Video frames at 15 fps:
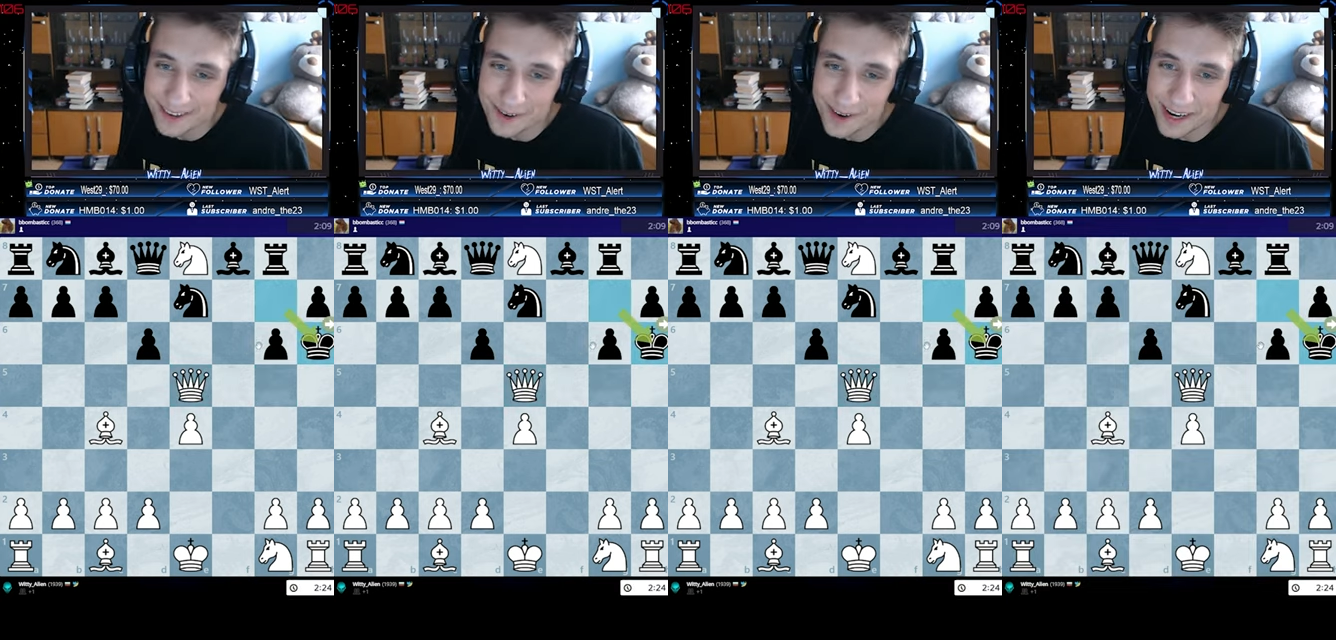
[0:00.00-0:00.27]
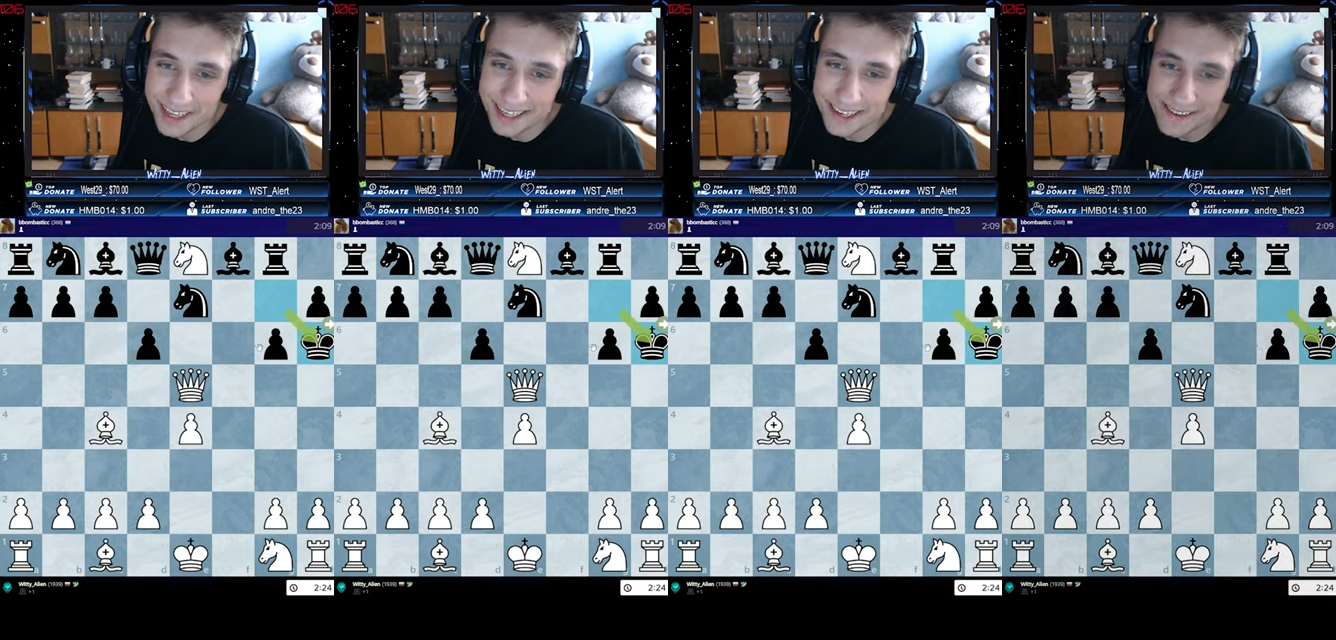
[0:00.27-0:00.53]

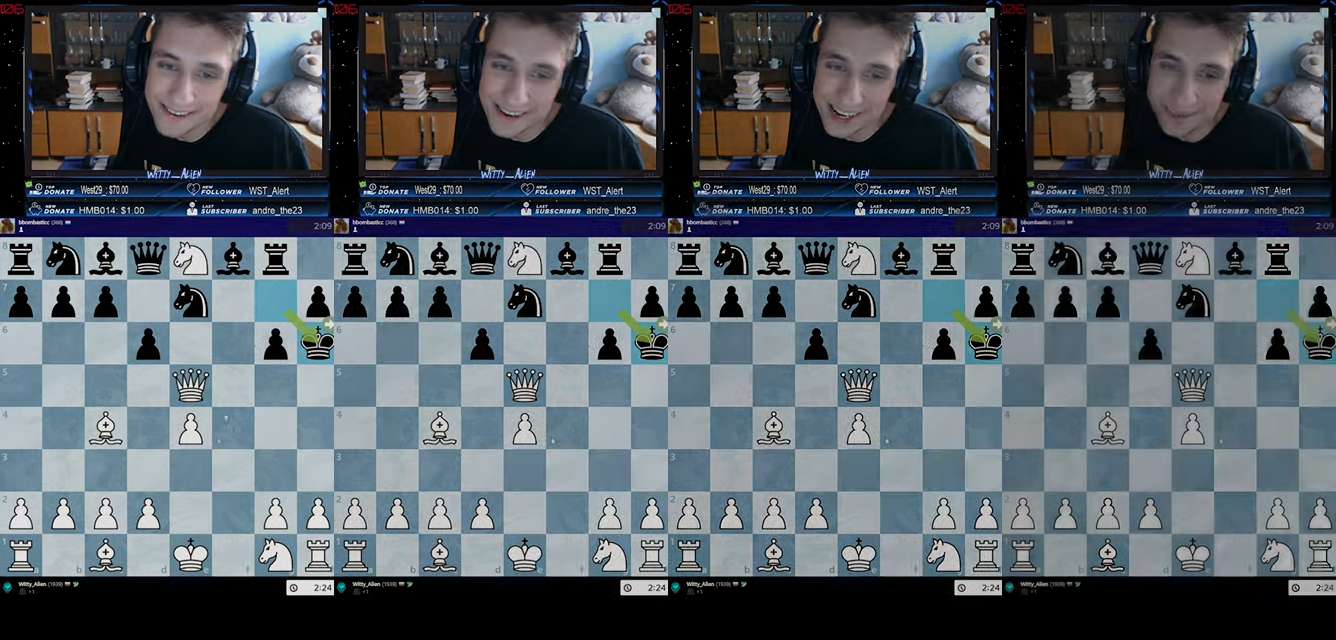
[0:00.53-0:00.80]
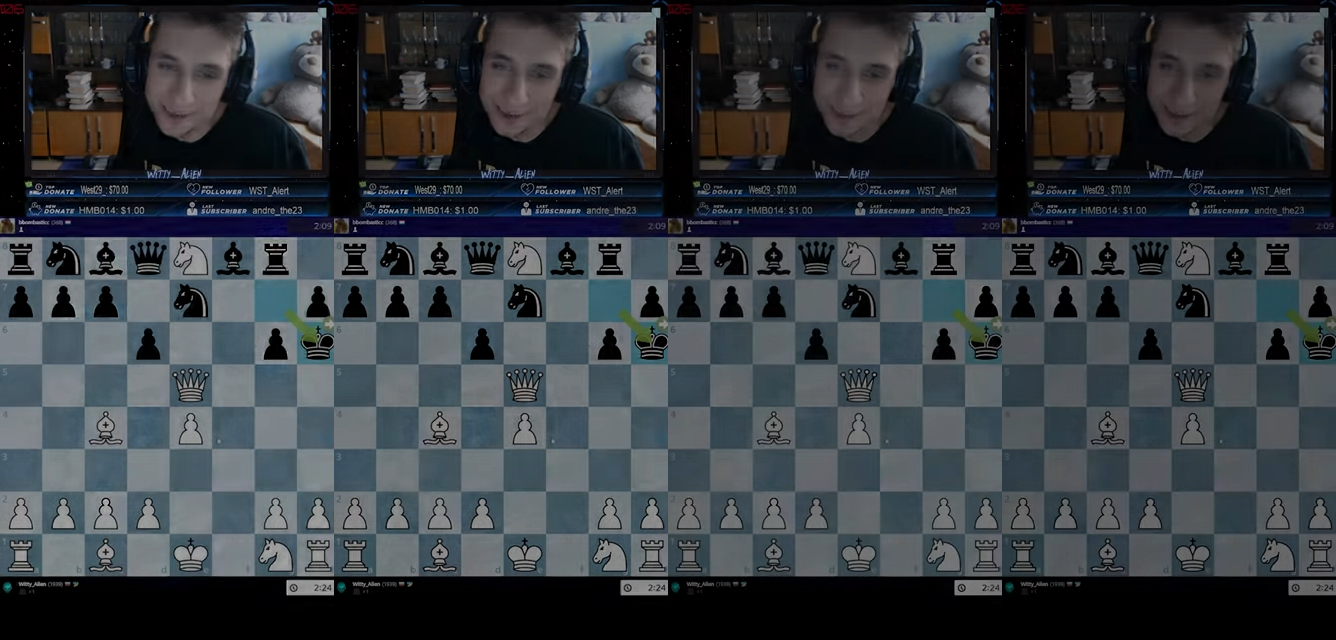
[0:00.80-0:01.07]
What an incredible move,